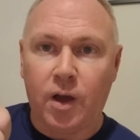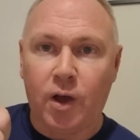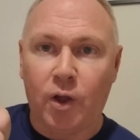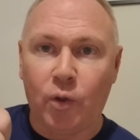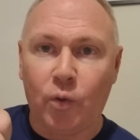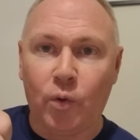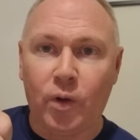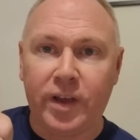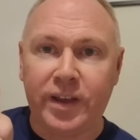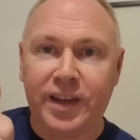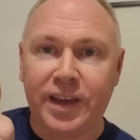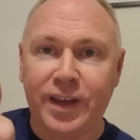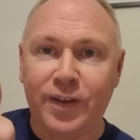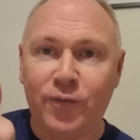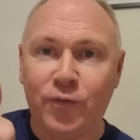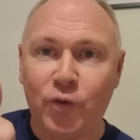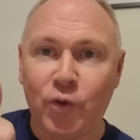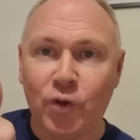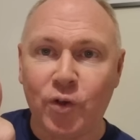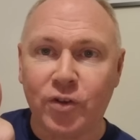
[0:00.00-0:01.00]
Hello again,
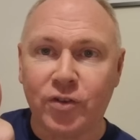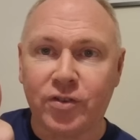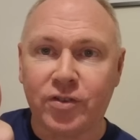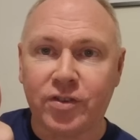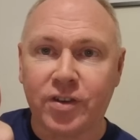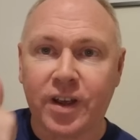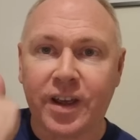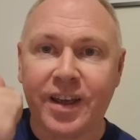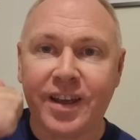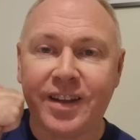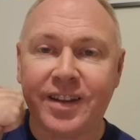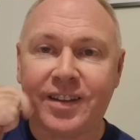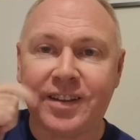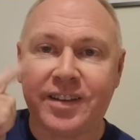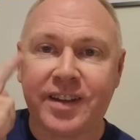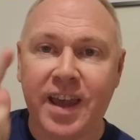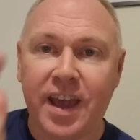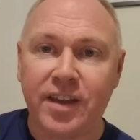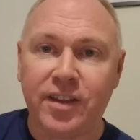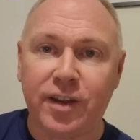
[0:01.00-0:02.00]
viewers.
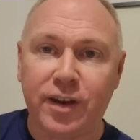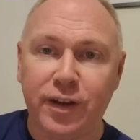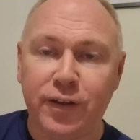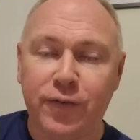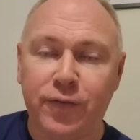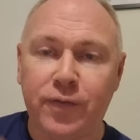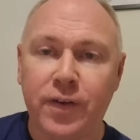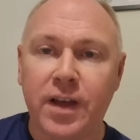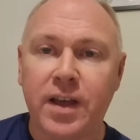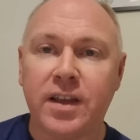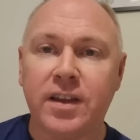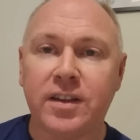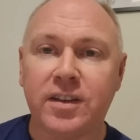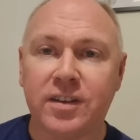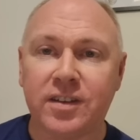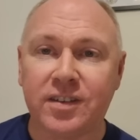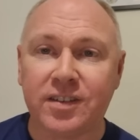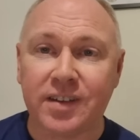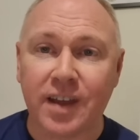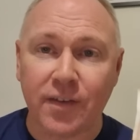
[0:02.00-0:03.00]
Tenerife,
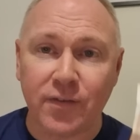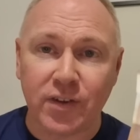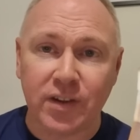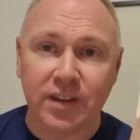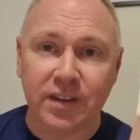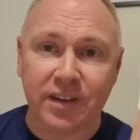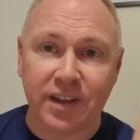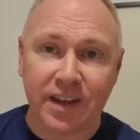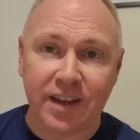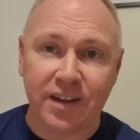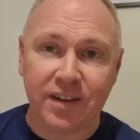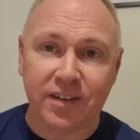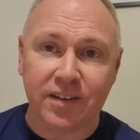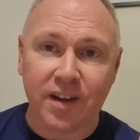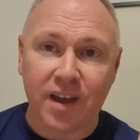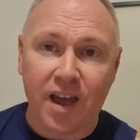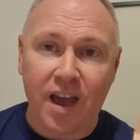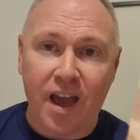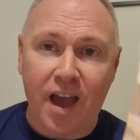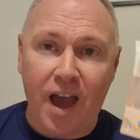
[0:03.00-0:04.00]
7 days.
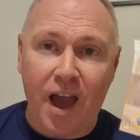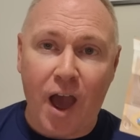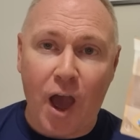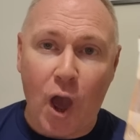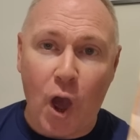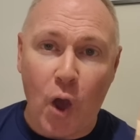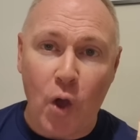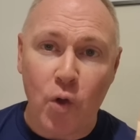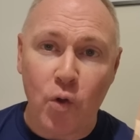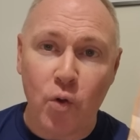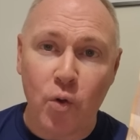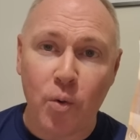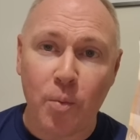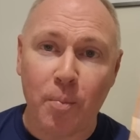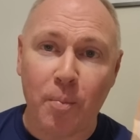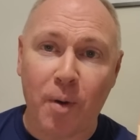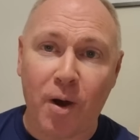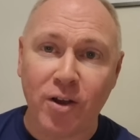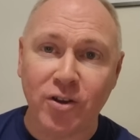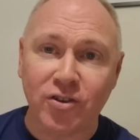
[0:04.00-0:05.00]
How
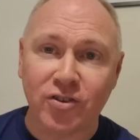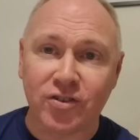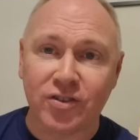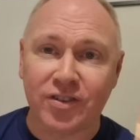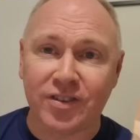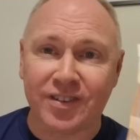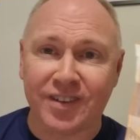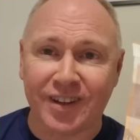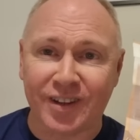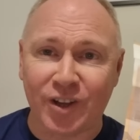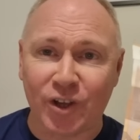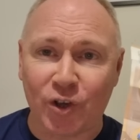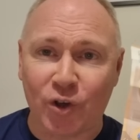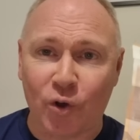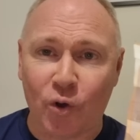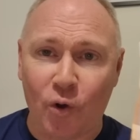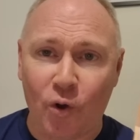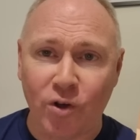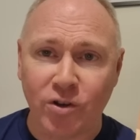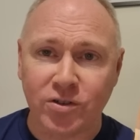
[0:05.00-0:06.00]
much did it
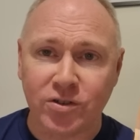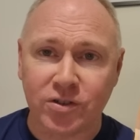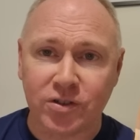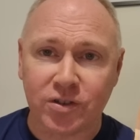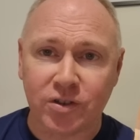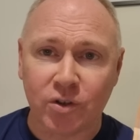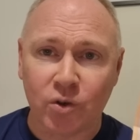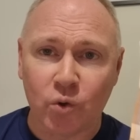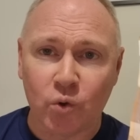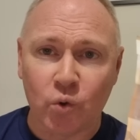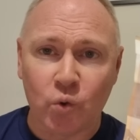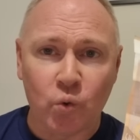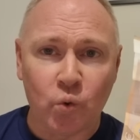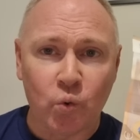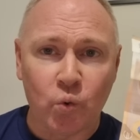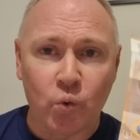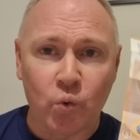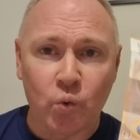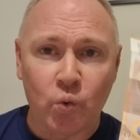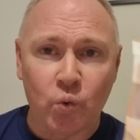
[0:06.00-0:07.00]
cost?
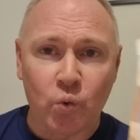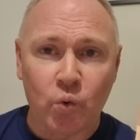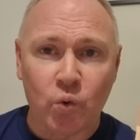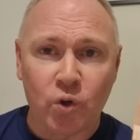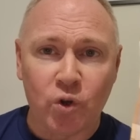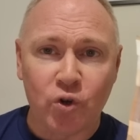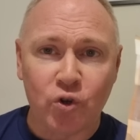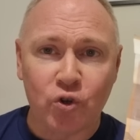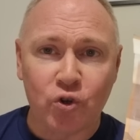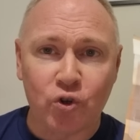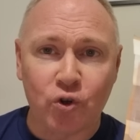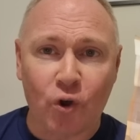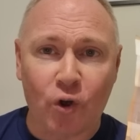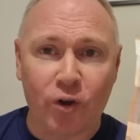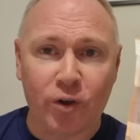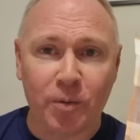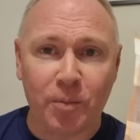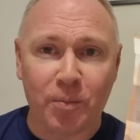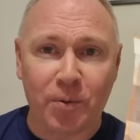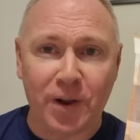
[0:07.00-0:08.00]

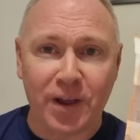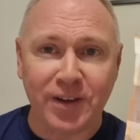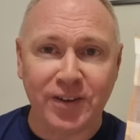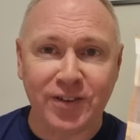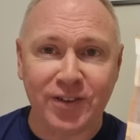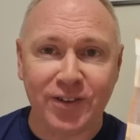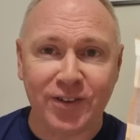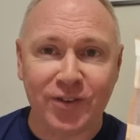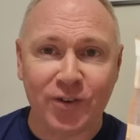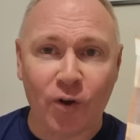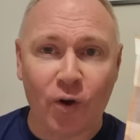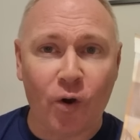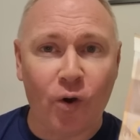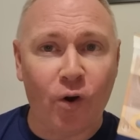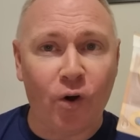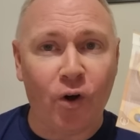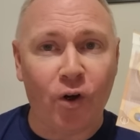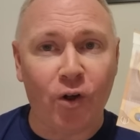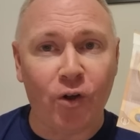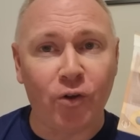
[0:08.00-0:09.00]
Shocking prices
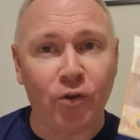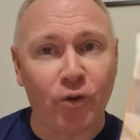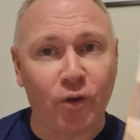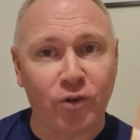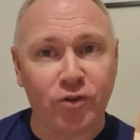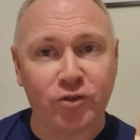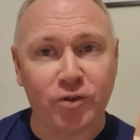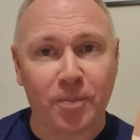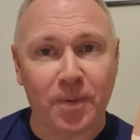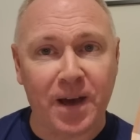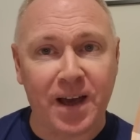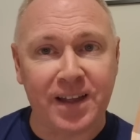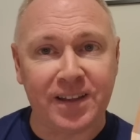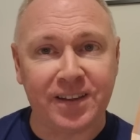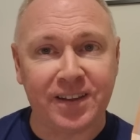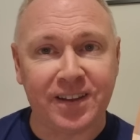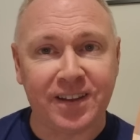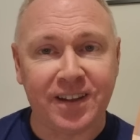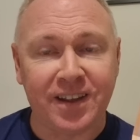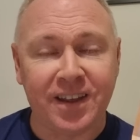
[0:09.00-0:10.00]
or not so bad?